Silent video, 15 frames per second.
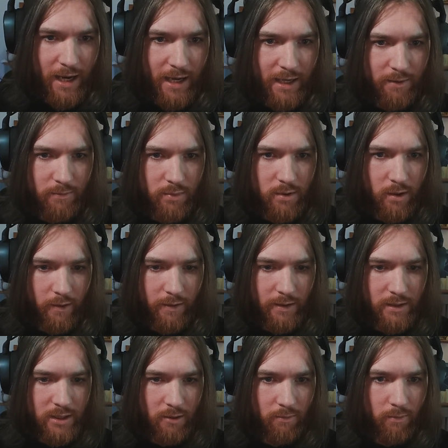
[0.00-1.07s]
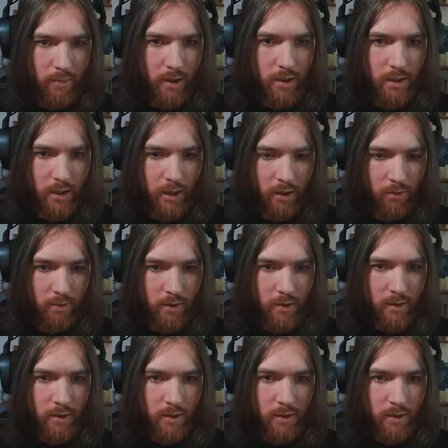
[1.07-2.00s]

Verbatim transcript: I am going to murder you.